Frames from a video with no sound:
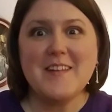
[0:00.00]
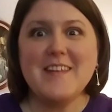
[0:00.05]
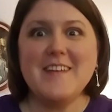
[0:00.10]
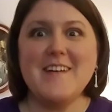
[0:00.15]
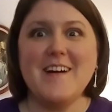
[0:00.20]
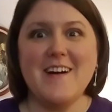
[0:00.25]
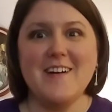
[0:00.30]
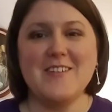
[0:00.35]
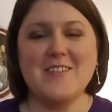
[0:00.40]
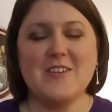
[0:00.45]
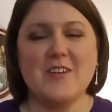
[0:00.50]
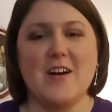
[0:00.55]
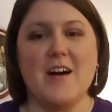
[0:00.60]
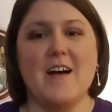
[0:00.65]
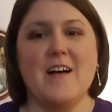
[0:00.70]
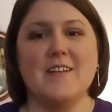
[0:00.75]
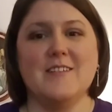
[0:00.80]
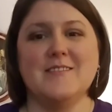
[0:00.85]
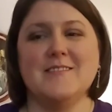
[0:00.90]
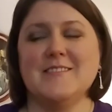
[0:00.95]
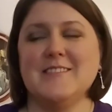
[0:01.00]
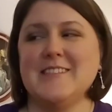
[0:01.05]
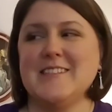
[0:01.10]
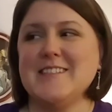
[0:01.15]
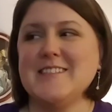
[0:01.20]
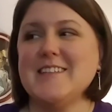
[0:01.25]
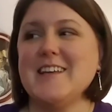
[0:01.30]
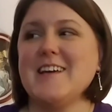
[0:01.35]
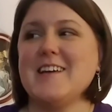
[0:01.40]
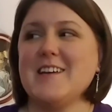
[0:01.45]
the yarn crawl. And
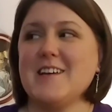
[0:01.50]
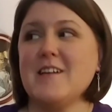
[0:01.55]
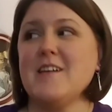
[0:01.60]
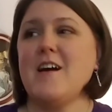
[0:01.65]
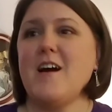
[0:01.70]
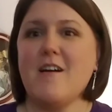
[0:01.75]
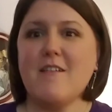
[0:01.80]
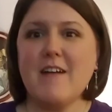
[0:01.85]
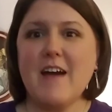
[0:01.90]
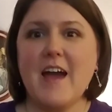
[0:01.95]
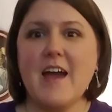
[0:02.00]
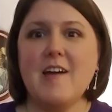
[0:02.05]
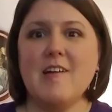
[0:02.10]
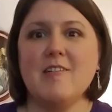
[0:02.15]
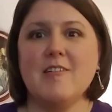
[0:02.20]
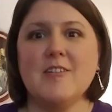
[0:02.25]
he's like, okay.